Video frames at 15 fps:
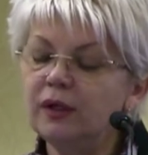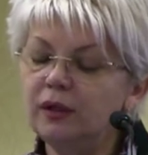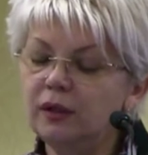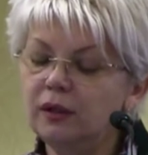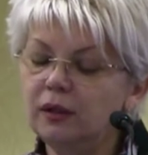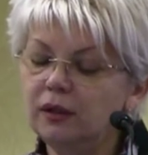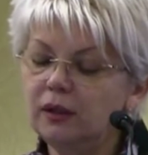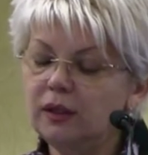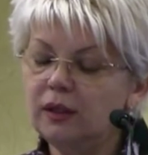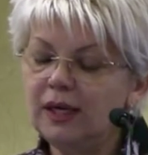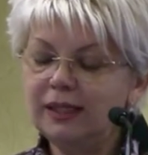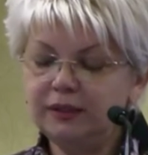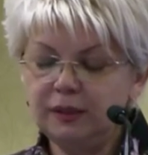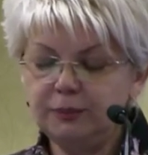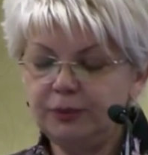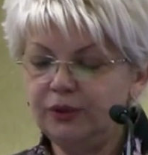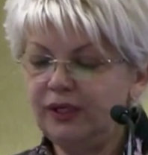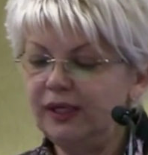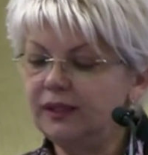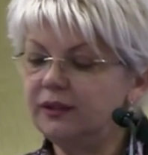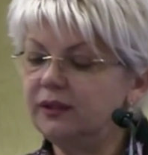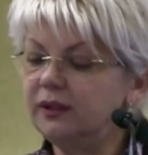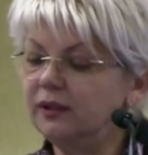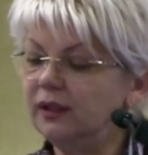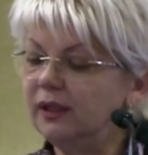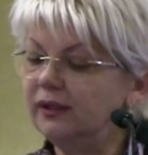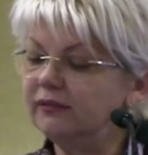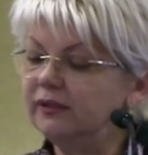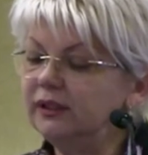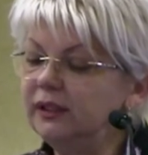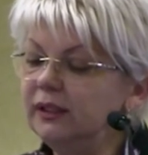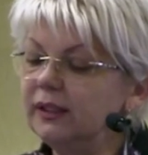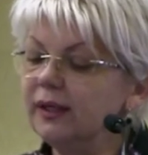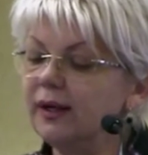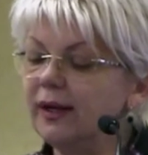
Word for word: adiponectin level.